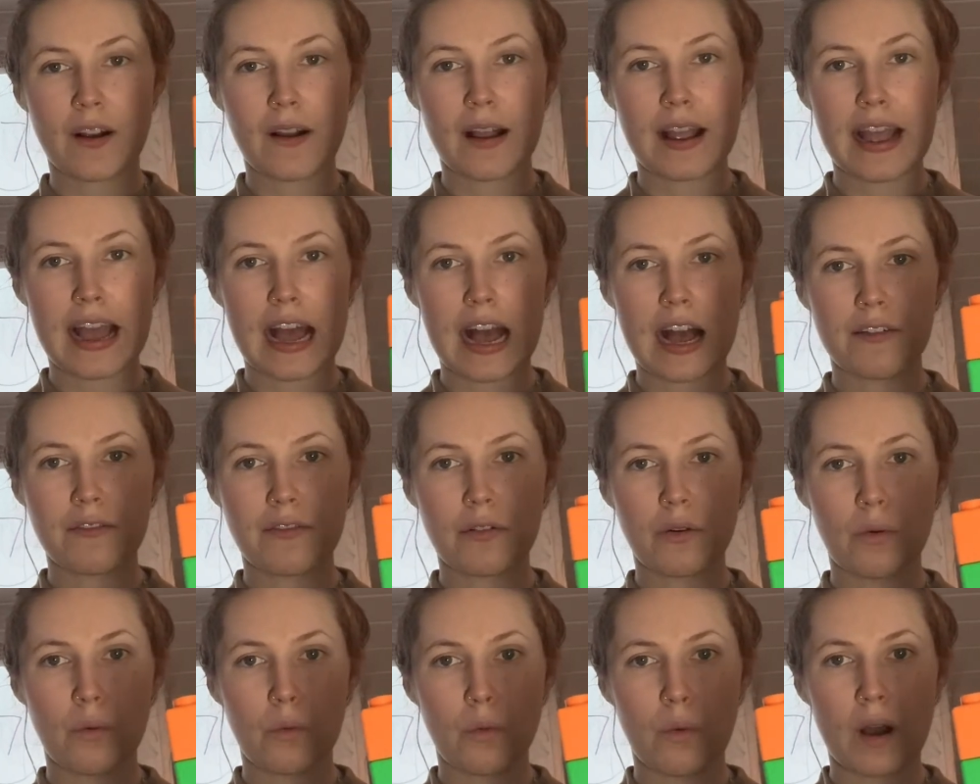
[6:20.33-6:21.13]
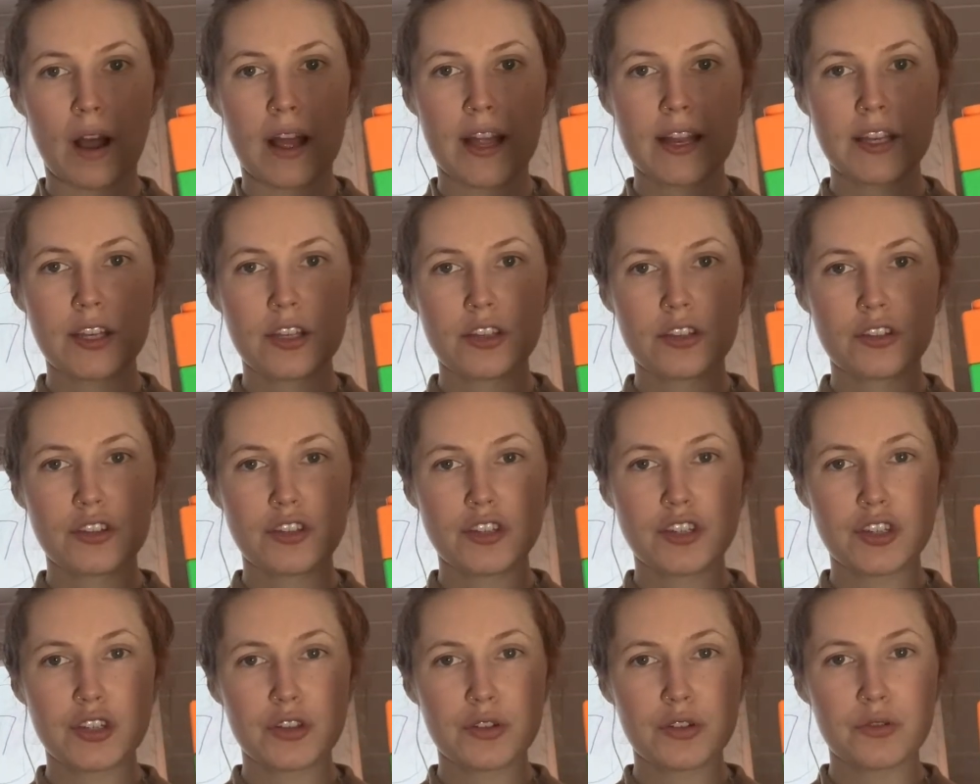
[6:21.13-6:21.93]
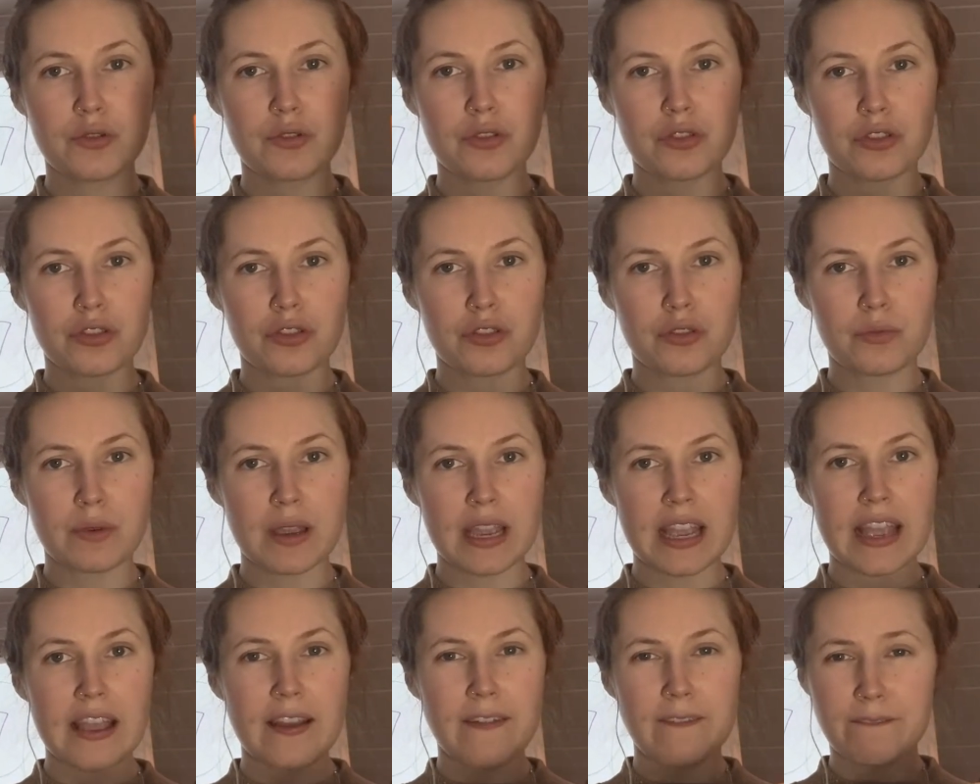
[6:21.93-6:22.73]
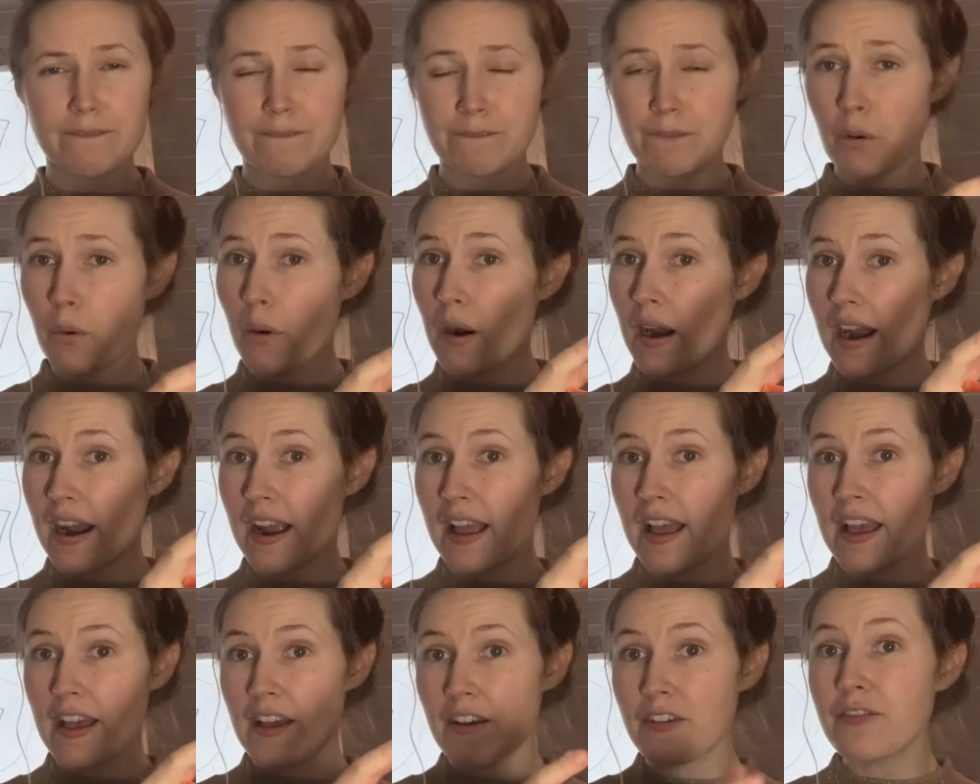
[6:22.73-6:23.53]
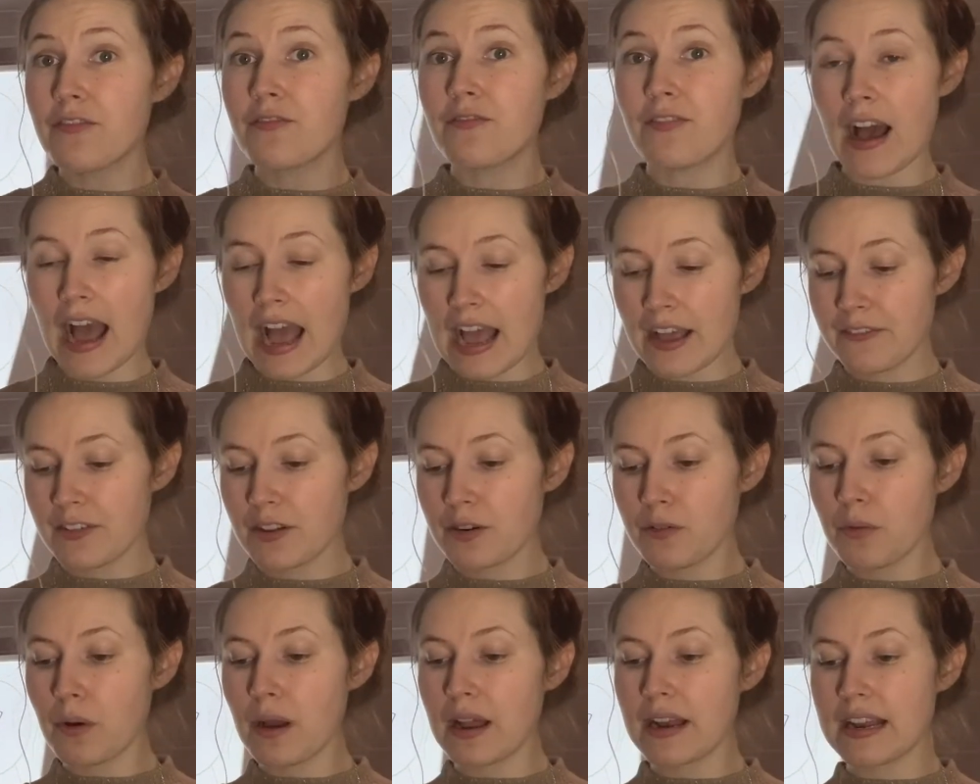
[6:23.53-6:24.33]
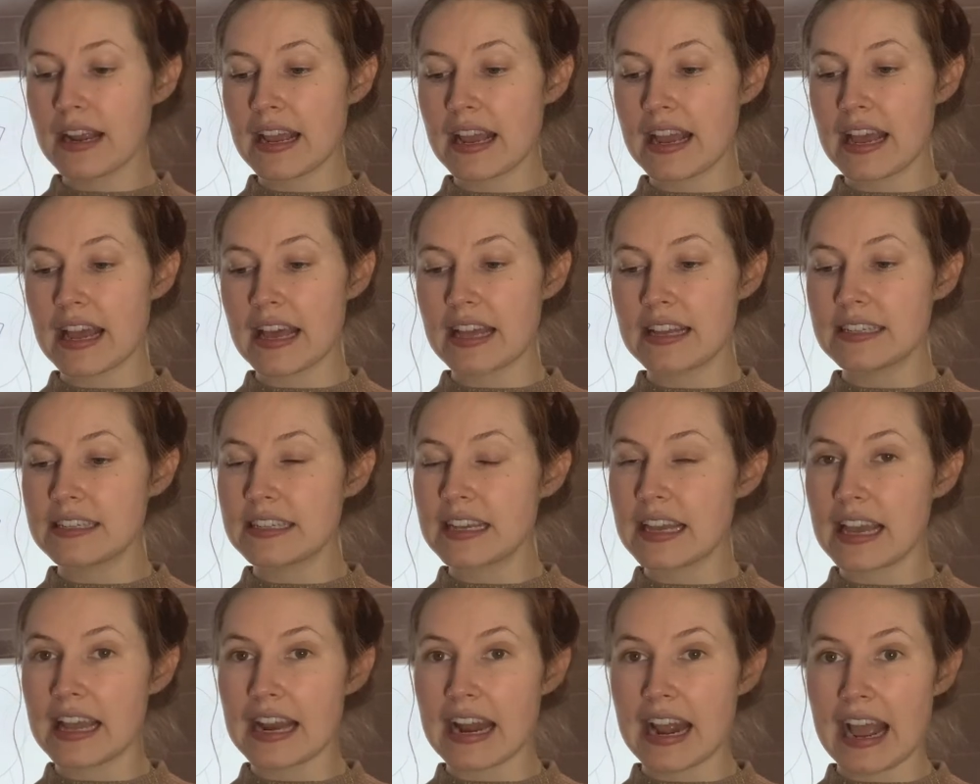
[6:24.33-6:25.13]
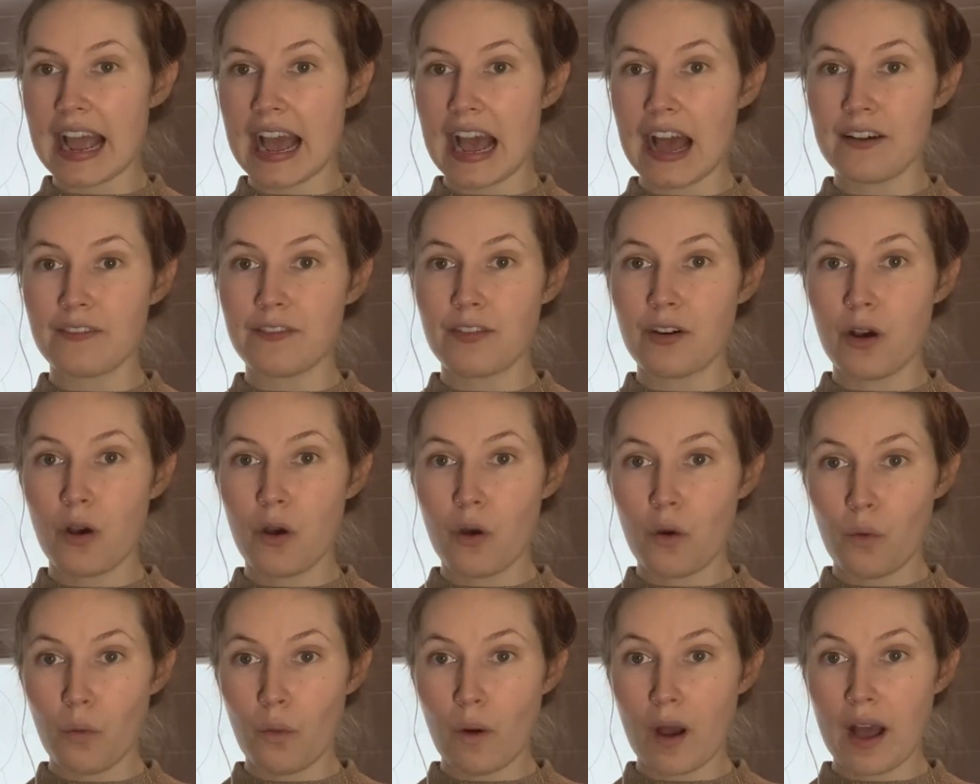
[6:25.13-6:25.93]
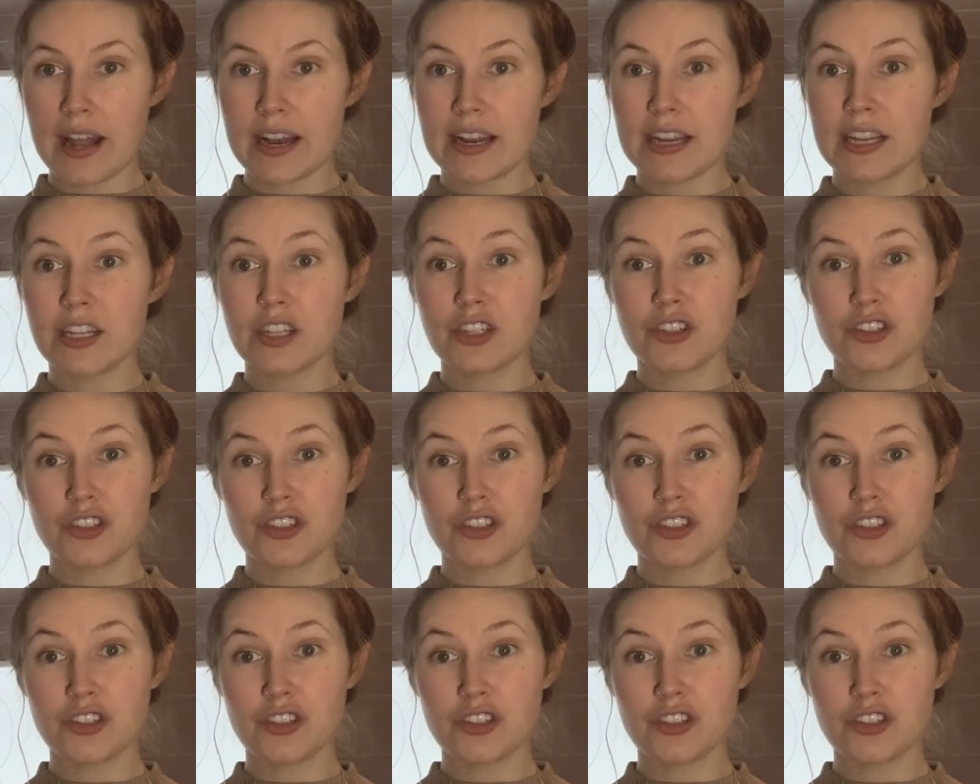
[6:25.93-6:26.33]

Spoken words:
I have 1, 2, 3, 4, 5 in one hand, and I have 1,